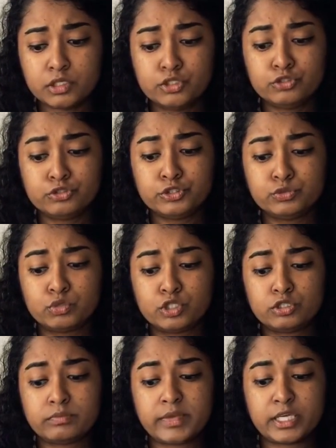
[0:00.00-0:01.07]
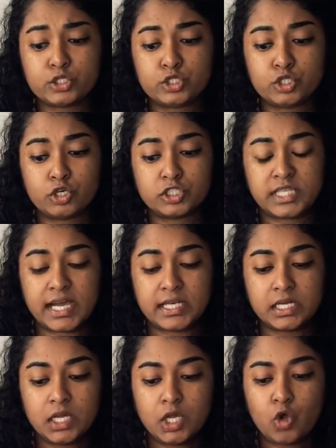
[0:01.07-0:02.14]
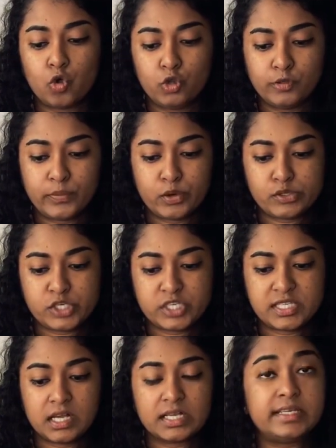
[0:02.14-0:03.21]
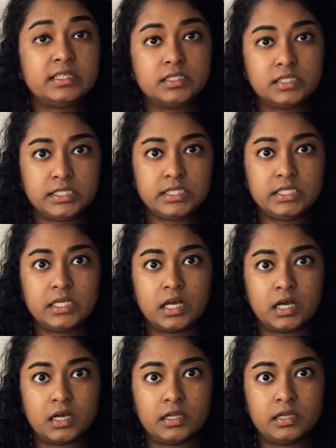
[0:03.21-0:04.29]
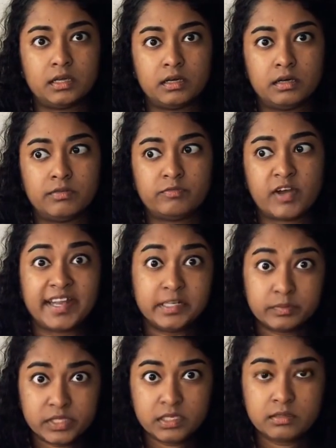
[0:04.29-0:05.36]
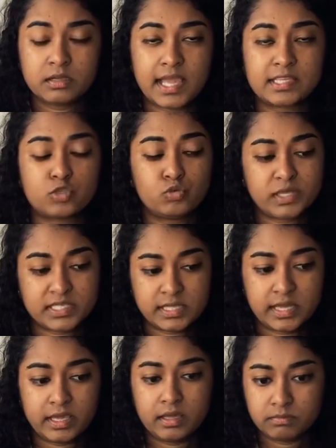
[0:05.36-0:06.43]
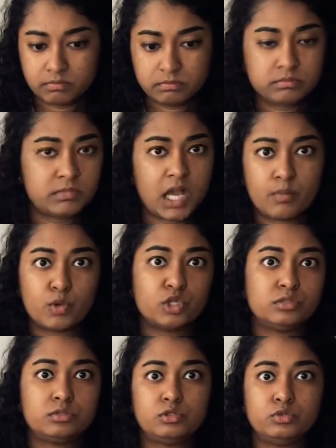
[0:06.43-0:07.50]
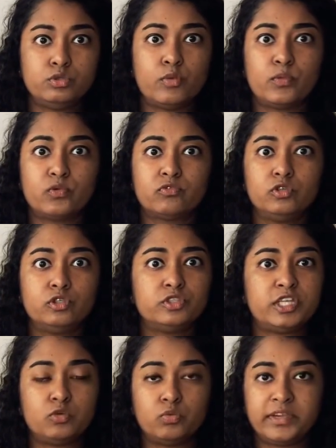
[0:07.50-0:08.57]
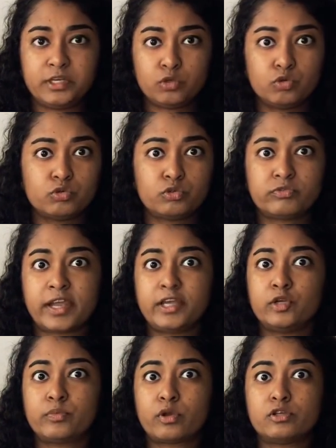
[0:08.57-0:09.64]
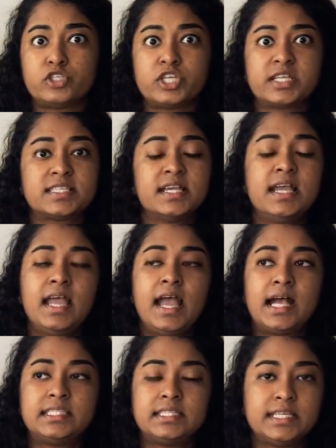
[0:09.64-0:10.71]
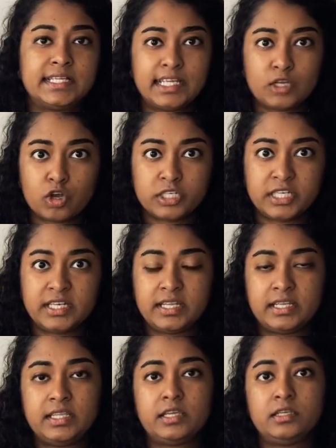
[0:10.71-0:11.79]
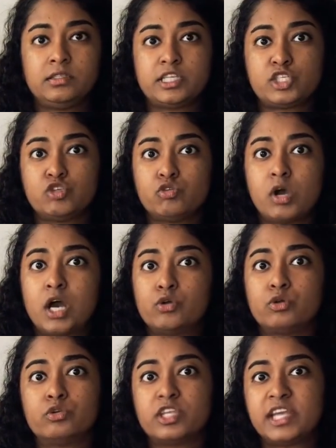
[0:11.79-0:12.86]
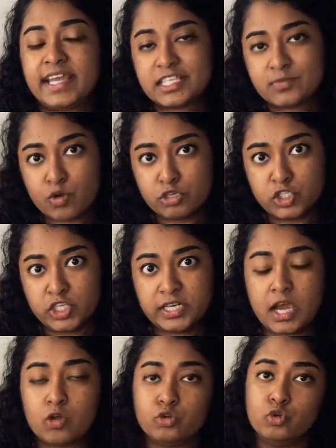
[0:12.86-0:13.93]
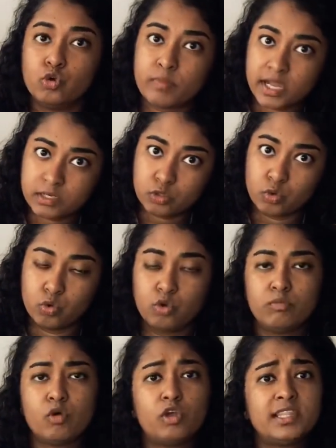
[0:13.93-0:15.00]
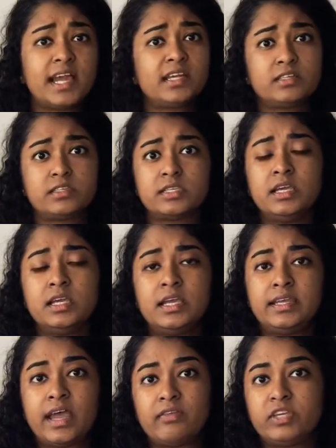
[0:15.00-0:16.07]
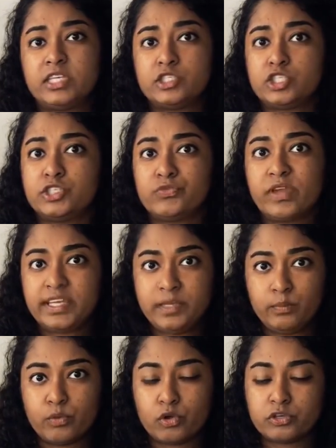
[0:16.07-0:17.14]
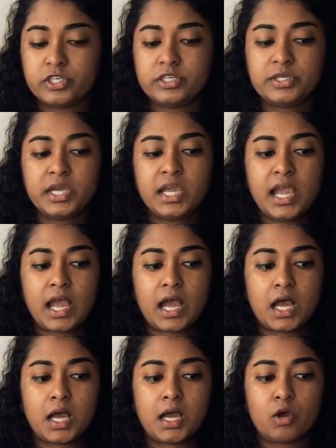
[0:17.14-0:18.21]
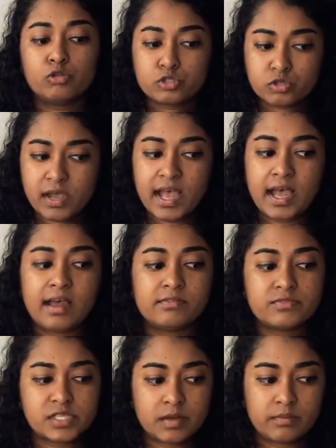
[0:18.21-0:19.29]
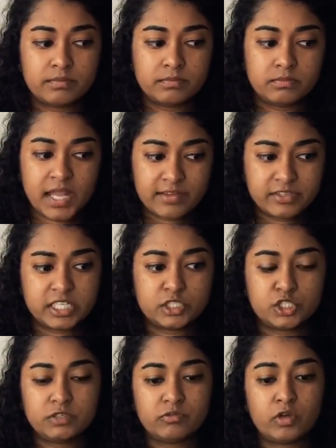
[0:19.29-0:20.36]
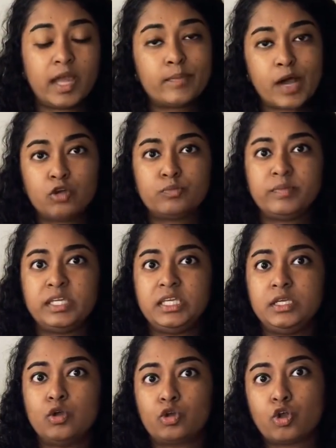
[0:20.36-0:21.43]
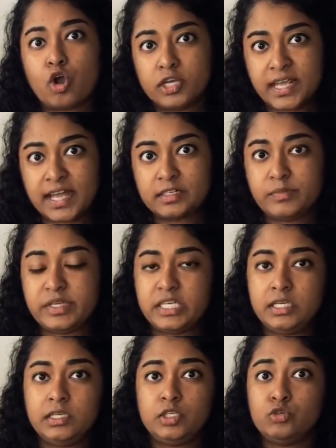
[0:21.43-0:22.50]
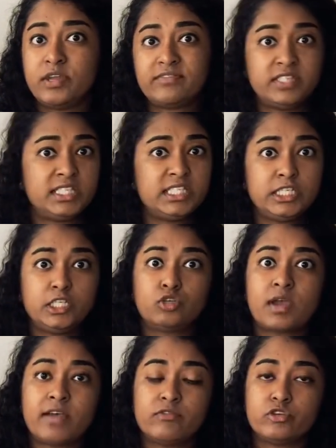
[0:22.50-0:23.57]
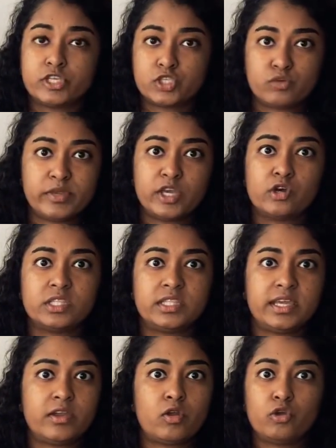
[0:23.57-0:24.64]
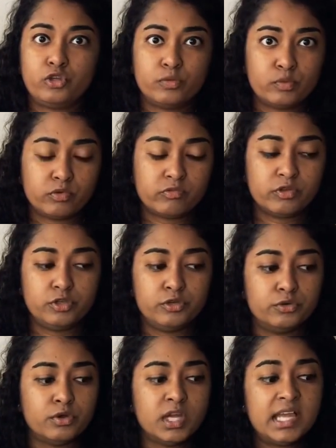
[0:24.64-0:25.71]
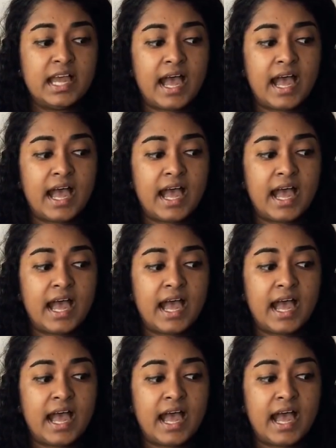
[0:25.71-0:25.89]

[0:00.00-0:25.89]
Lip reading: You want to make sure that all your projects are clearly findable. As soon as they come on to your portfolio, they know where to go to find your projects, and then they click on it and they should know how to go to the next project, how to go back to home. All that is navigation is very important. Also have some navigation for about me or contact me. You definitely need to have your resume on there on your portfolio.